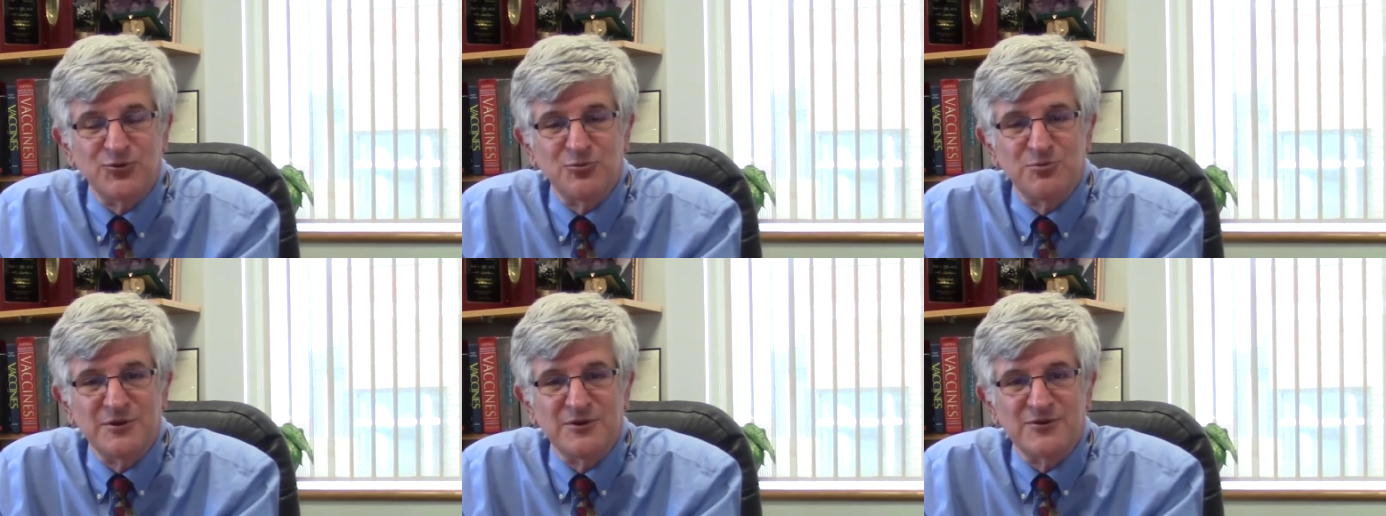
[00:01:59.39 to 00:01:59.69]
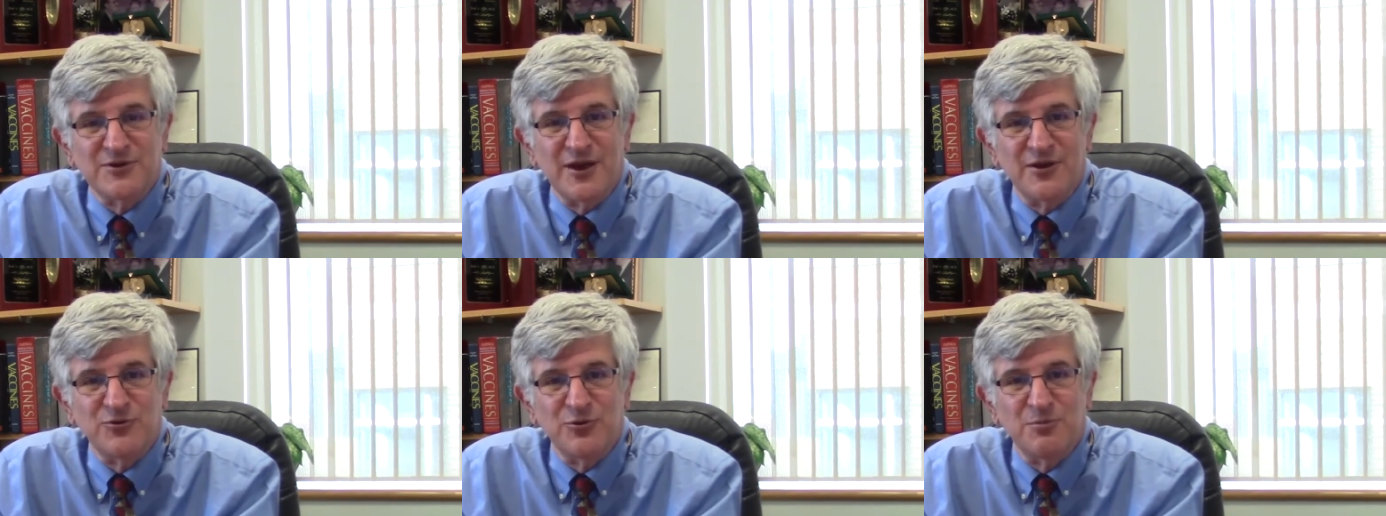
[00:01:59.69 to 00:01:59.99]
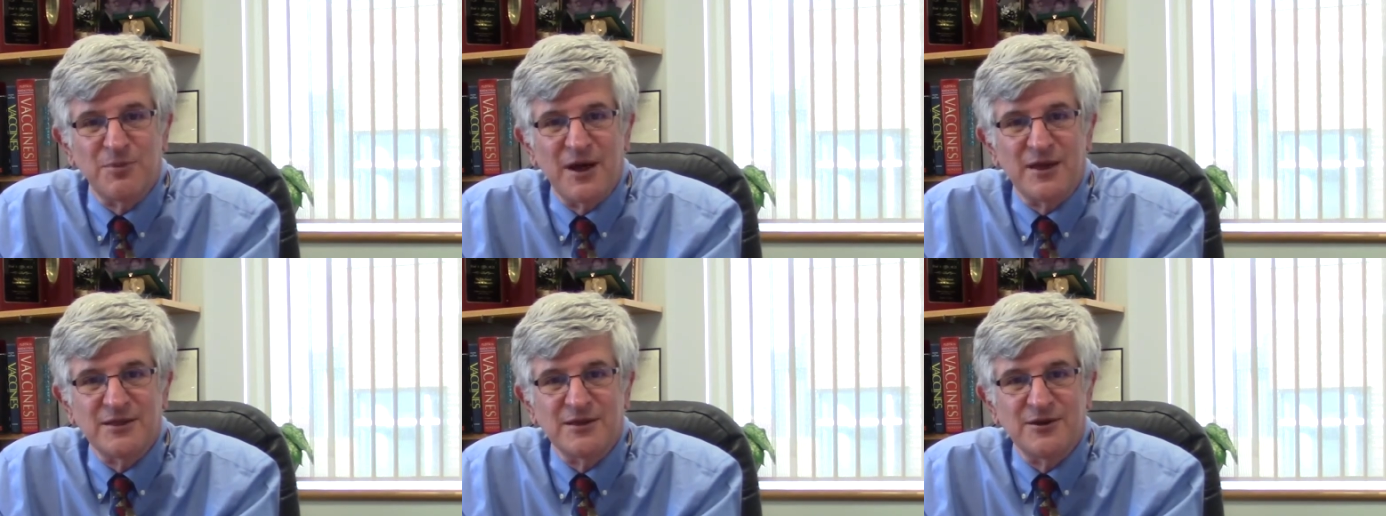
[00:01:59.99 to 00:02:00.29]
from this country
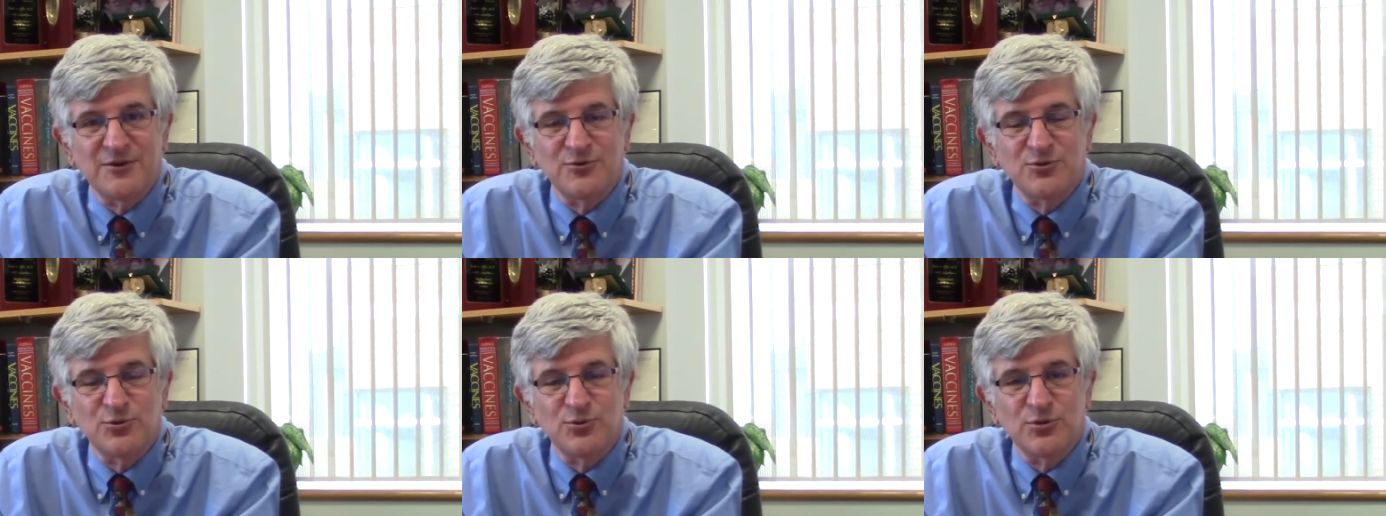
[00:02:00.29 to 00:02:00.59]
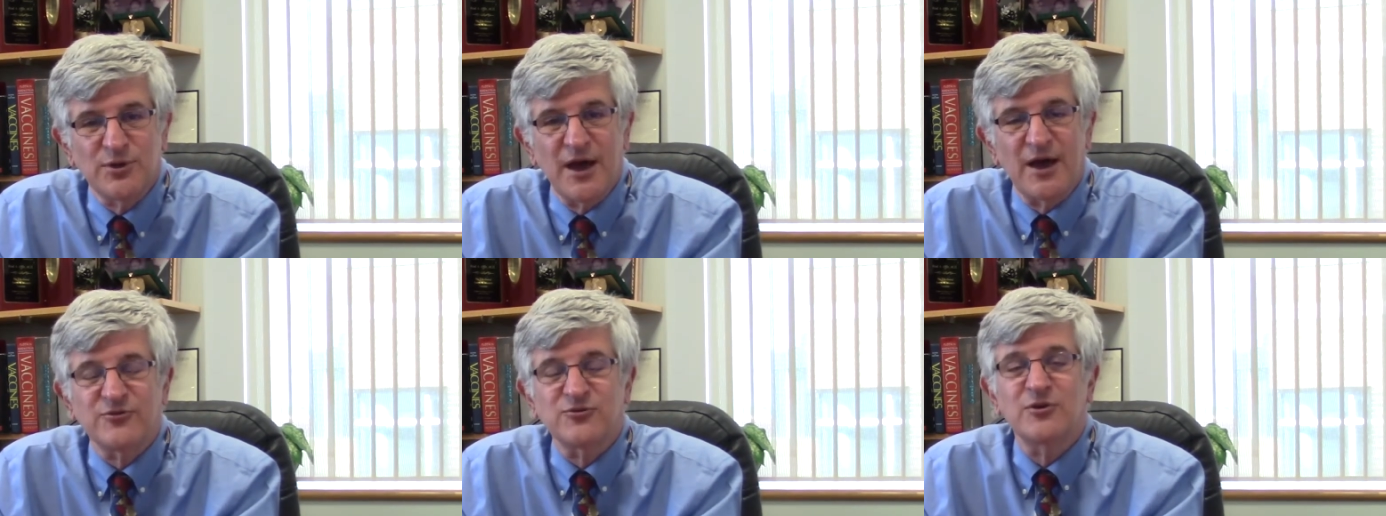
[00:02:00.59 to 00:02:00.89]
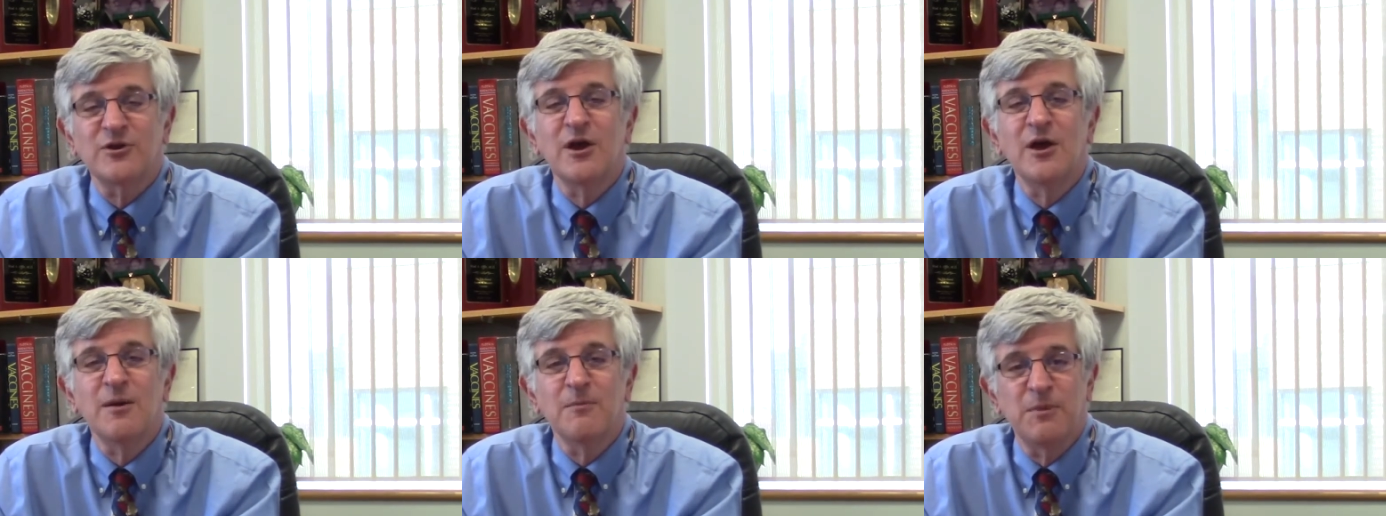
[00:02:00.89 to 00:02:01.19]
by the year
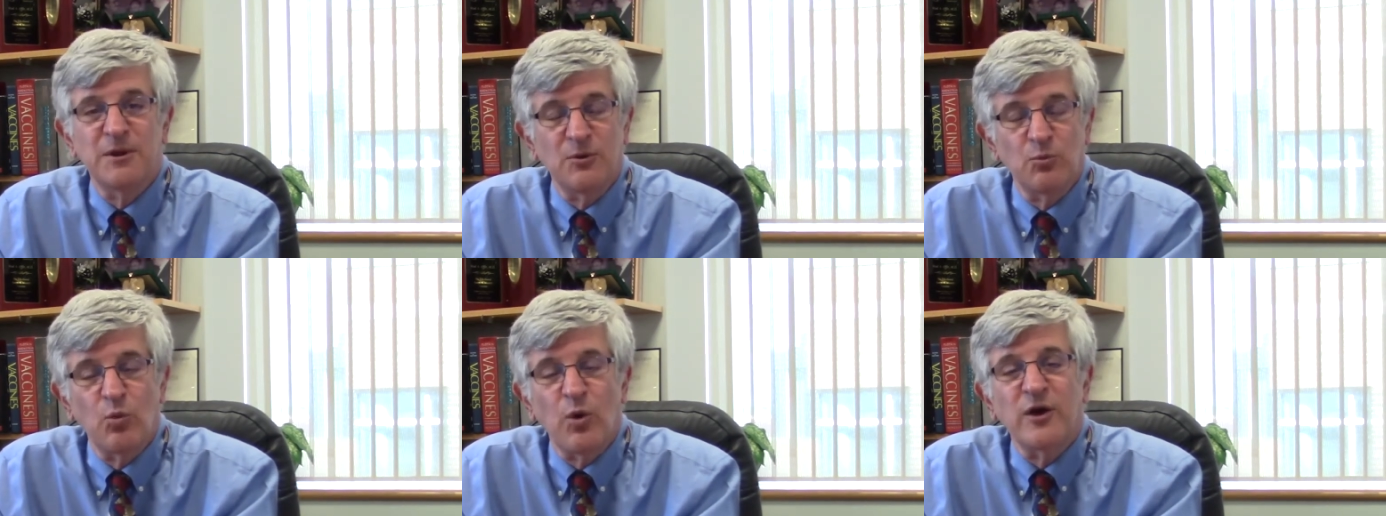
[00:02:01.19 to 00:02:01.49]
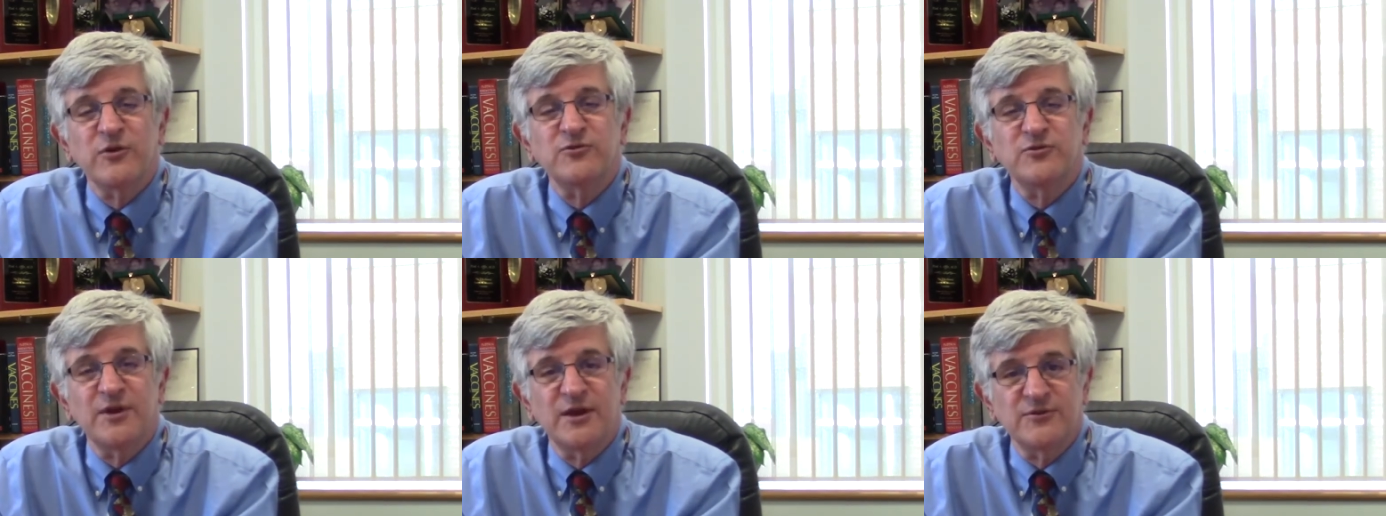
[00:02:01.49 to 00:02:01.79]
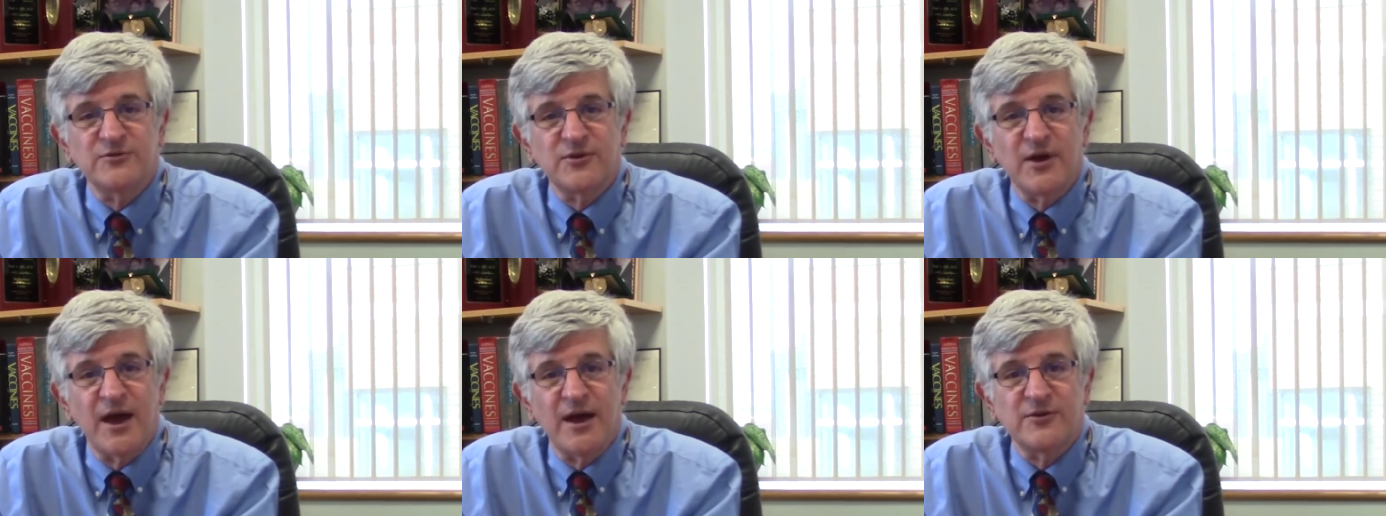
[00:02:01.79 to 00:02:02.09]
2000, but it wasn't
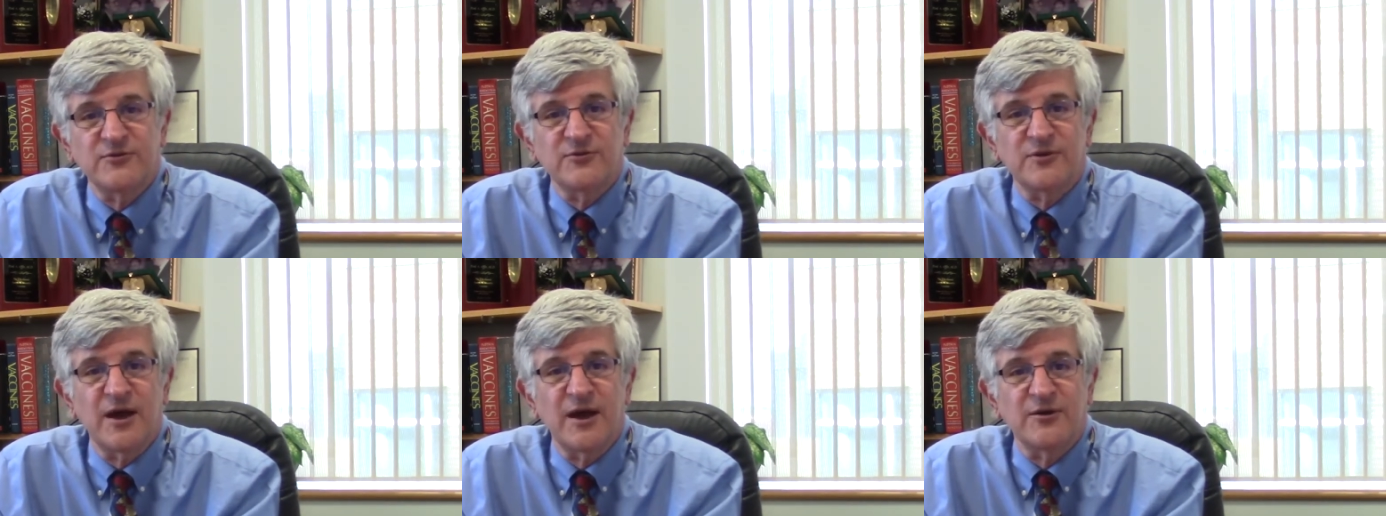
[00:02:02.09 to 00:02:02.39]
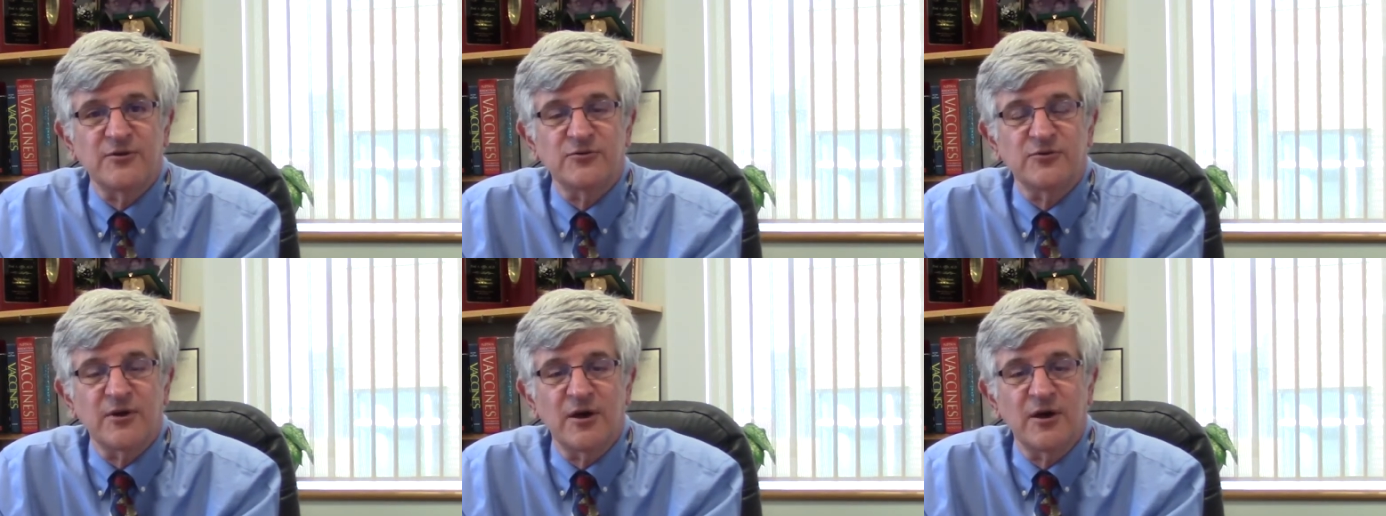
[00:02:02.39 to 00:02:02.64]
as, as, as,